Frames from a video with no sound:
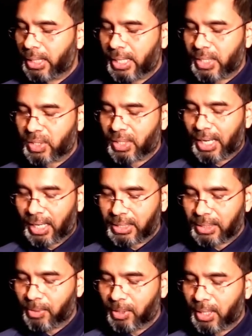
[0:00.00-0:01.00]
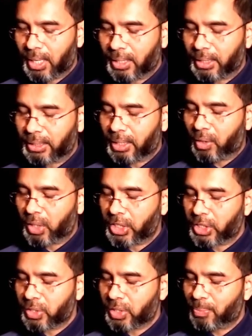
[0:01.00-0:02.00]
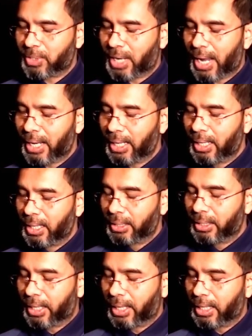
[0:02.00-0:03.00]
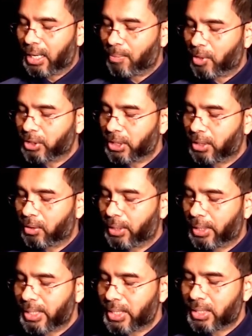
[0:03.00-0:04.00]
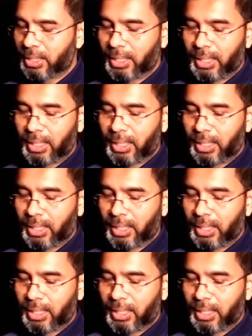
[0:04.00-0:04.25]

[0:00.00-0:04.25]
is negligible under the conditions of drying. The critical moisture content is